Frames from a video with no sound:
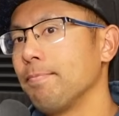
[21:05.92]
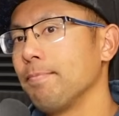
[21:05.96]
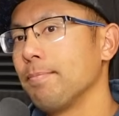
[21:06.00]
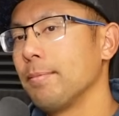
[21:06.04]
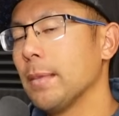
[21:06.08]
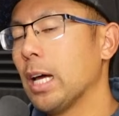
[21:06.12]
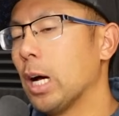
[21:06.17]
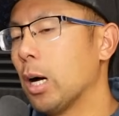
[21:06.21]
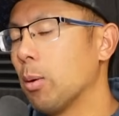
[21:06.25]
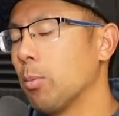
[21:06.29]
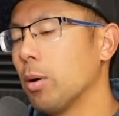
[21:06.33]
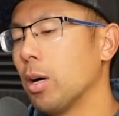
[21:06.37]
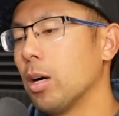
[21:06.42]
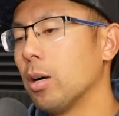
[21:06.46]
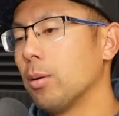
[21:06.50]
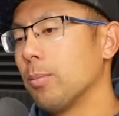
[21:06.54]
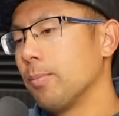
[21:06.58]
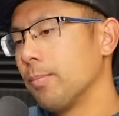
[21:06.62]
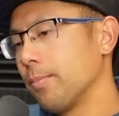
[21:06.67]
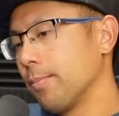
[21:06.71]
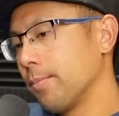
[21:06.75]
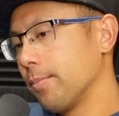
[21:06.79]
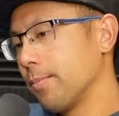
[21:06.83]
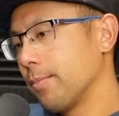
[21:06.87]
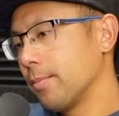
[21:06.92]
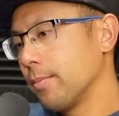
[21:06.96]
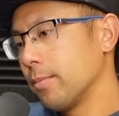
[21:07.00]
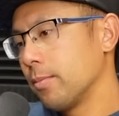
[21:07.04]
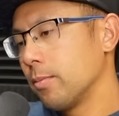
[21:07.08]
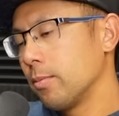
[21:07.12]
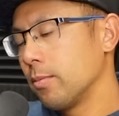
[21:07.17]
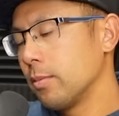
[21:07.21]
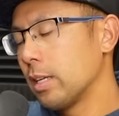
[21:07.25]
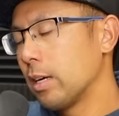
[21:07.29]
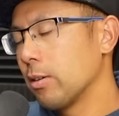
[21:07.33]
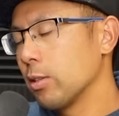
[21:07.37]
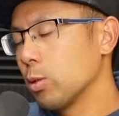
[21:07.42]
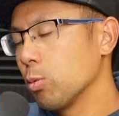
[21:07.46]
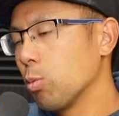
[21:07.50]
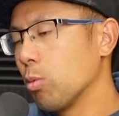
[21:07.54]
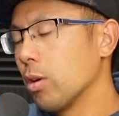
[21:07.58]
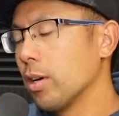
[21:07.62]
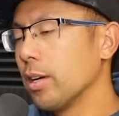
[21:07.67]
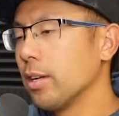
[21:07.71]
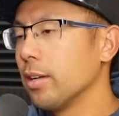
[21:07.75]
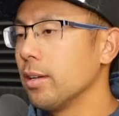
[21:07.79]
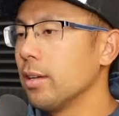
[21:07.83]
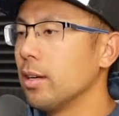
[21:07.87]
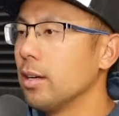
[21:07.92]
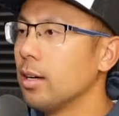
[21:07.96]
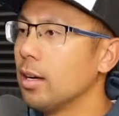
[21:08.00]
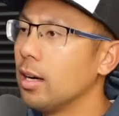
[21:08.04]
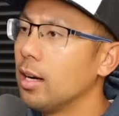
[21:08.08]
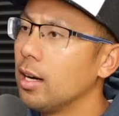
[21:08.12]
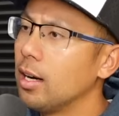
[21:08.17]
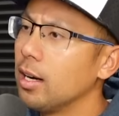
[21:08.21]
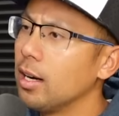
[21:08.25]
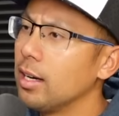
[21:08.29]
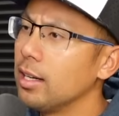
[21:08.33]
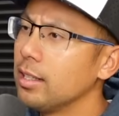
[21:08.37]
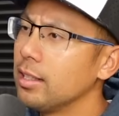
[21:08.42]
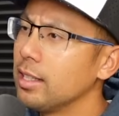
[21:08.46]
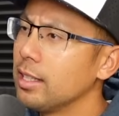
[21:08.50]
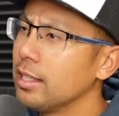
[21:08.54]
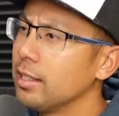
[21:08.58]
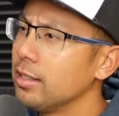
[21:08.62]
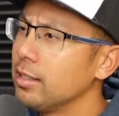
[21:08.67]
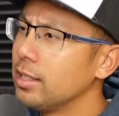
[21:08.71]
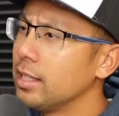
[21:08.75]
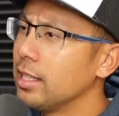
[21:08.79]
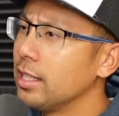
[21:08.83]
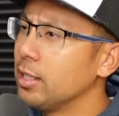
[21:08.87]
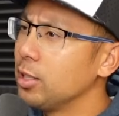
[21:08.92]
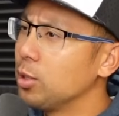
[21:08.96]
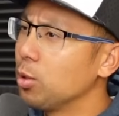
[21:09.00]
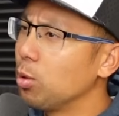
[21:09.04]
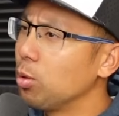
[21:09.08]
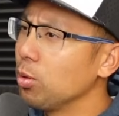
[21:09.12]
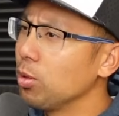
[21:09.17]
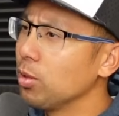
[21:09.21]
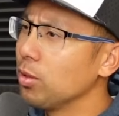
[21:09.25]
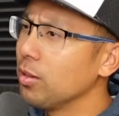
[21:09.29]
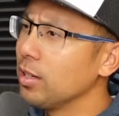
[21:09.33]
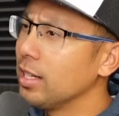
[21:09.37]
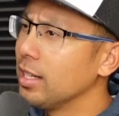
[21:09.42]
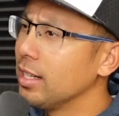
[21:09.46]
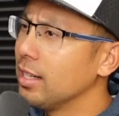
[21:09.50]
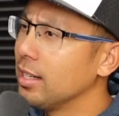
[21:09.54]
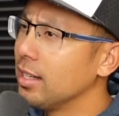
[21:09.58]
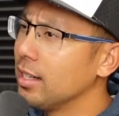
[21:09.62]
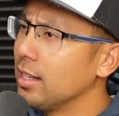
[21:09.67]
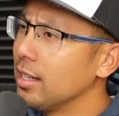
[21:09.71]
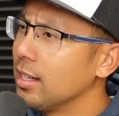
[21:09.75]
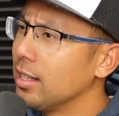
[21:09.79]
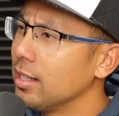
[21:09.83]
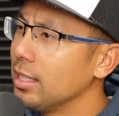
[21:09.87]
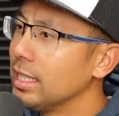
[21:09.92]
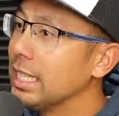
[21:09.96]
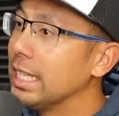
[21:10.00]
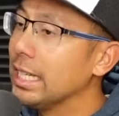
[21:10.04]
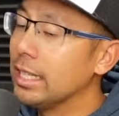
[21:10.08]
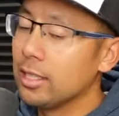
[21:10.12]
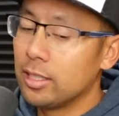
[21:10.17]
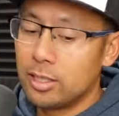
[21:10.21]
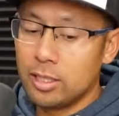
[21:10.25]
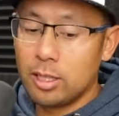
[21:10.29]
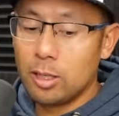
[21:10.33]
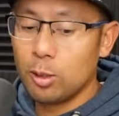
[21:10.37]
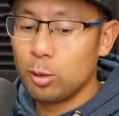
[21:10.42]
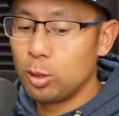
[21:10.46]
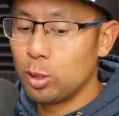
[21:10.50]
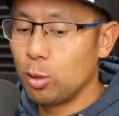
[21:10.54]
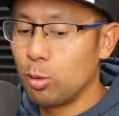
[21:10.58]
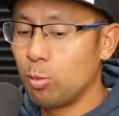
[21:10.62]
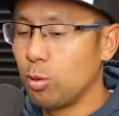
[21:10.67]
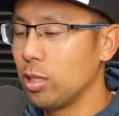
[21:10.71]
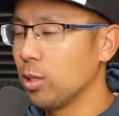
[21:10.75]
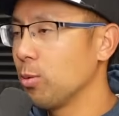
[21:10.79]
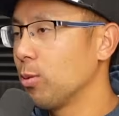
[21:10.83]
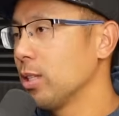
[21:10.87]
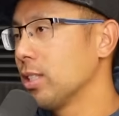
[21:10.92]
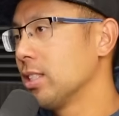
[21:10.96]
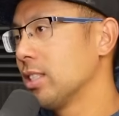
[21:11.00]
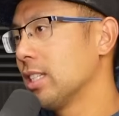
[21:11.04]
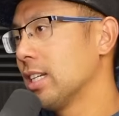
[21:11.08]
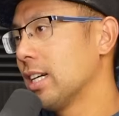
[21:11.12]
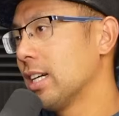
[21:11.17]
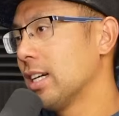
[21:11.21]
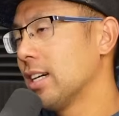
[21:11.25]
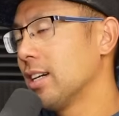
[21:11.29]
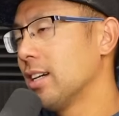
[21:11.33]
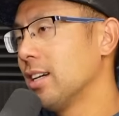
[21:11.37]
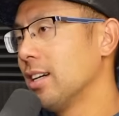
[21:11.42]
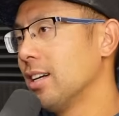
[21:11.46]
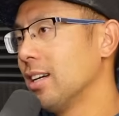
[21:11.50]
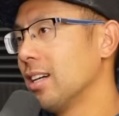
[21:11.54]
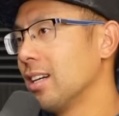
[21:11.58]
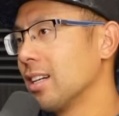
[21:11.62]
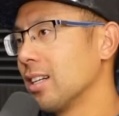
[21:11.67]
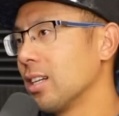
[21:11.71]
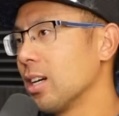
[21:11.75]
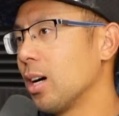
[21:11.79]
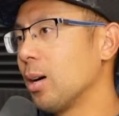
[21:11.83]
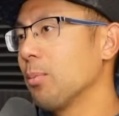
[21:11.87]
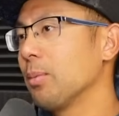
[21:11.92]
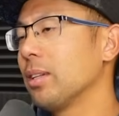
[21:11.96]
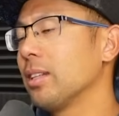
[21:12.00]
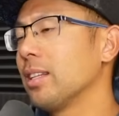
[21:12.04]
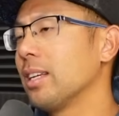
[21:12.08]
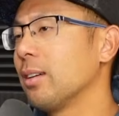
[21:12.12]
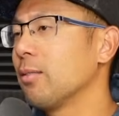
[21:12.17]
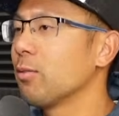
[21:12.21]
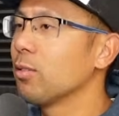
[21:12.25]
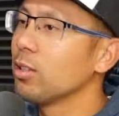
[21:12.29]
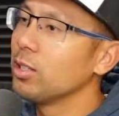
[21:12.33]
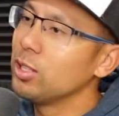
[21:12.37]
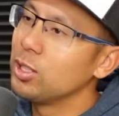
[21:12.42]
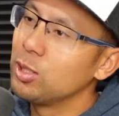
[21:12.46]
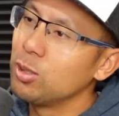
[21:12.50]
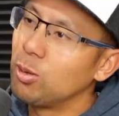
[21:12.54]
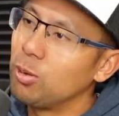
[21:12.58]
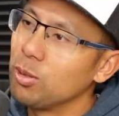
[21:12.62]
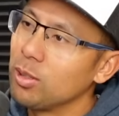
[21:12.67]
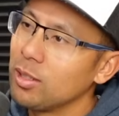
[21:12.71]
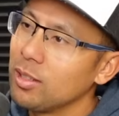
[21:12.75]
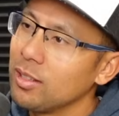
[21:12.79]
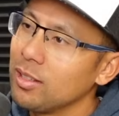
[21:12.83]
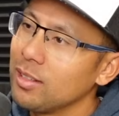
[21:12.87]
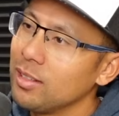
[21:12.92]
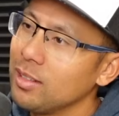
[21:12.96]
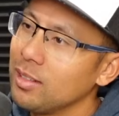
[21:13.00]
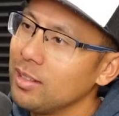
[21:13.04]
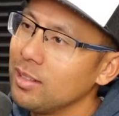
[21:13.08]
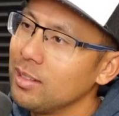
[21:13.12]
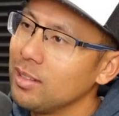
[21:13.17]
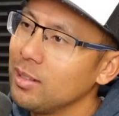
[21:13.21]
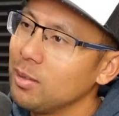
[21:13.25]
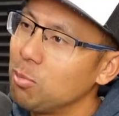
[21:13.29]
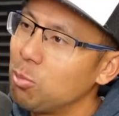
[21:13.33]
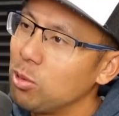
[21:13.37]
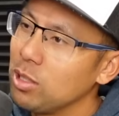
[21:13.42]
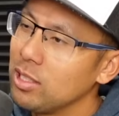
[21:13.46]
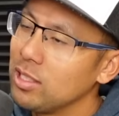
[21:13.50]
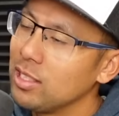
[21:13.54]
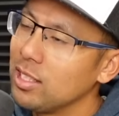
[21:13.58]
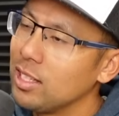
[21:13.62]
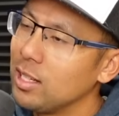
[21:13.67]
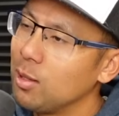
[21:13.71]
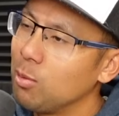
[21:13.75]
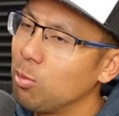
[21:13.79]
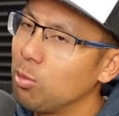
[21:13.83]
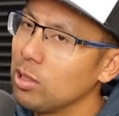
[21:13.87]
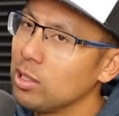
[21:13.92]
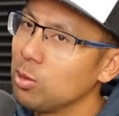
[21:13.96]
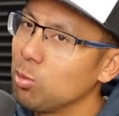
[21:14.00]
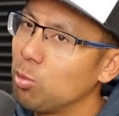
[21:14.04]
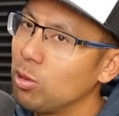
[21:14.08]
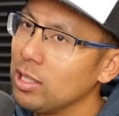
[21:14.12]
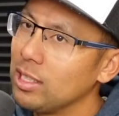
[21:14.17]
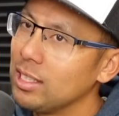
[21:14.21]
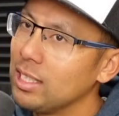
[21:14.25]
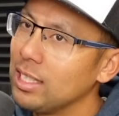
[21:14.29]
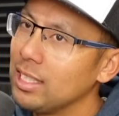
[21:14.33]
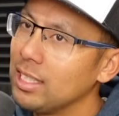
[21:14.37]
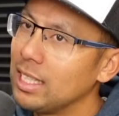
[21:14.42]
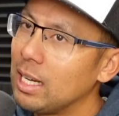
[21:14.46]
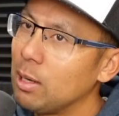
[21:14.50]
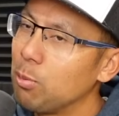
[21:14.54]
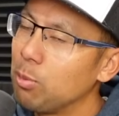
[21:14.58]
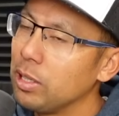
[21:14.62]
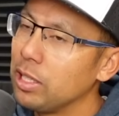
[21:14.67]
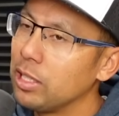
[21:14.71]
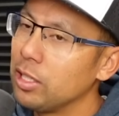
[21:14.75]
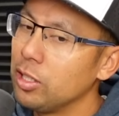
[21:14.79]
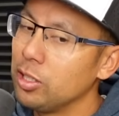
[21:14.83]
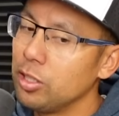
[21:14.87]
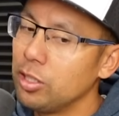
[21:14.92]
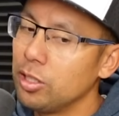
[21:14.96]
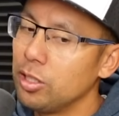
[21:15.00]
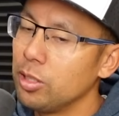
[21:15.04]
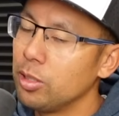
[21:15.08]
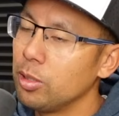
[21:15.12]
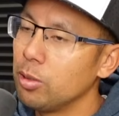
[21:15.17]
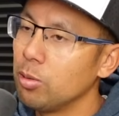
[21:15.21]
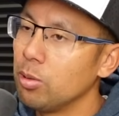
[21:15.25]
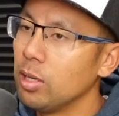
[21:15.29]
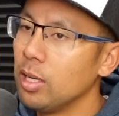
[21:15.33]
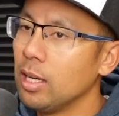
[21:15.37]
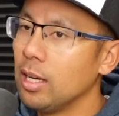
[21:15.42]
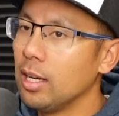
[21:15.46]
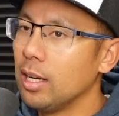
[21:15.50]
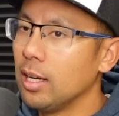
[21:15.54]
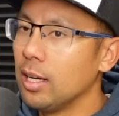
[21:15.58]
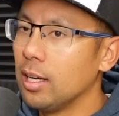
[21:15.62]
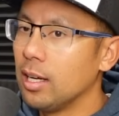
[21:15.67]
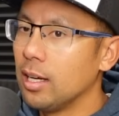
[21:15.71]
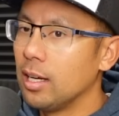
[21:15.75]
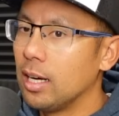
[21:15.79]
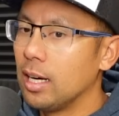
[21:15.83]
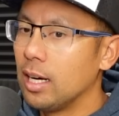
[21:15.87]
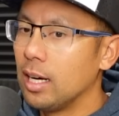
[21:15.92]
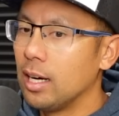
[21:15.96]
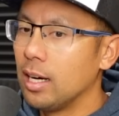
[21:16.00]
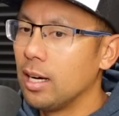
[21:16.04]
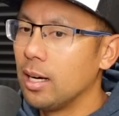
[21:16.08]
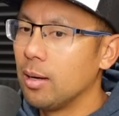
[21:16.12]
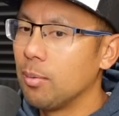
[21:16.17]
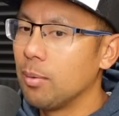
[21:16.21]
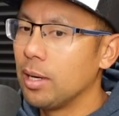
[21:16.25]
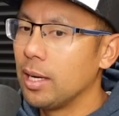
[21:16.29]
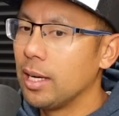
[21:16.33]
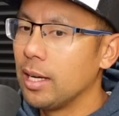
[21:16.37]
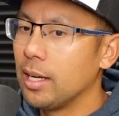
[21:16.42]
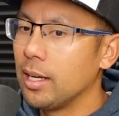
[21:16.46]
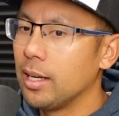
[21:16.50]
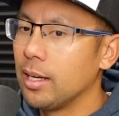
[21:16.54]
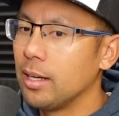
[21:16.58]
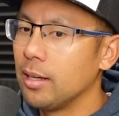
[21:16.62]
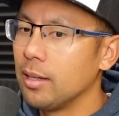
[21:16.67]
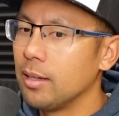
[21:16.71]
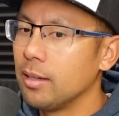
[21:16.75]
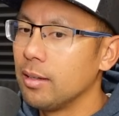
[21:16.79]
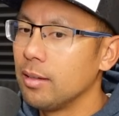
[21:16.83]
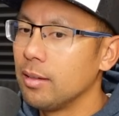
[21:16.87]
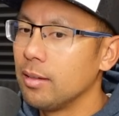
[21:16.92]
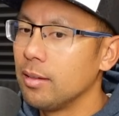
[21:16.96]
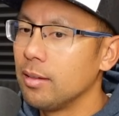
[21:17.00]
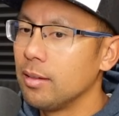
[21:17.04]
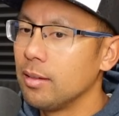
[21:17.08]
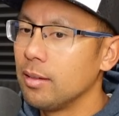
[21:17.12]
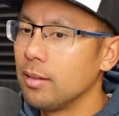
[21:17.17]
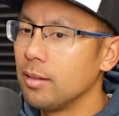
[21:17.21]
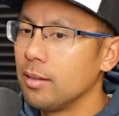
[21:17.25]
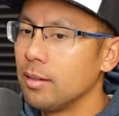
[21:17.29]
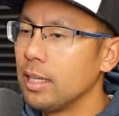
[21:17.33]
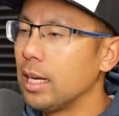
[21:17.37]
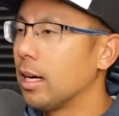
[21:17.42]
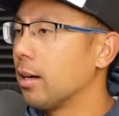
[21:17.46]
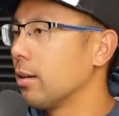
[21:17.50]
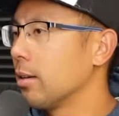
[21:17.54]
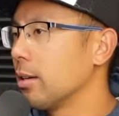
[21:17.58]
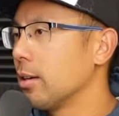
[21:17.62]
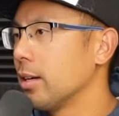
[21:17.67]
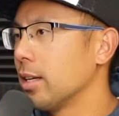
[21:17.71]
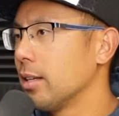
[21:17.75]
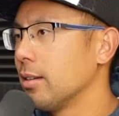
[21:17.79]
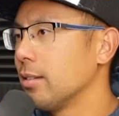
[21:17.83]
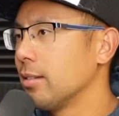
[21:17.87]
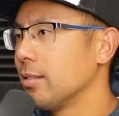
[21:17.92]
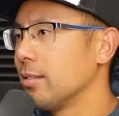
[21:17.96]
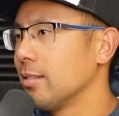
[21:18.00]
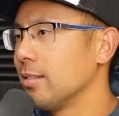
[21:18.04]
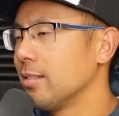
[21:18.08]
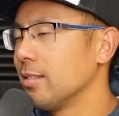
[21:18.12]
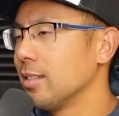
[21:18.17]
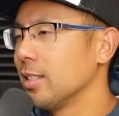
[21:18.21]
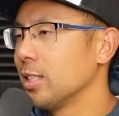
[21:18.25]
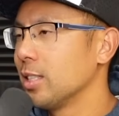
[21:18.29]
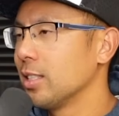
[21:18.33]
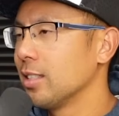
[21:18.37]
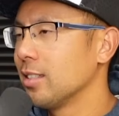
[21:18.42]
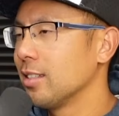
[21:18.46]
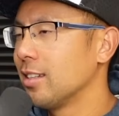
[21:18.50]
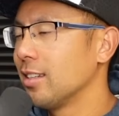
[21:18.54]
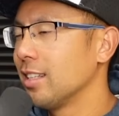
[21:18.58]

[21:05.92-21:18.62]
elbow. That was one. I think you said shoulder and knees. Oh, so what's a common thing for the shoulder? What's one thing that we can do? And yeah, go ahead. Just on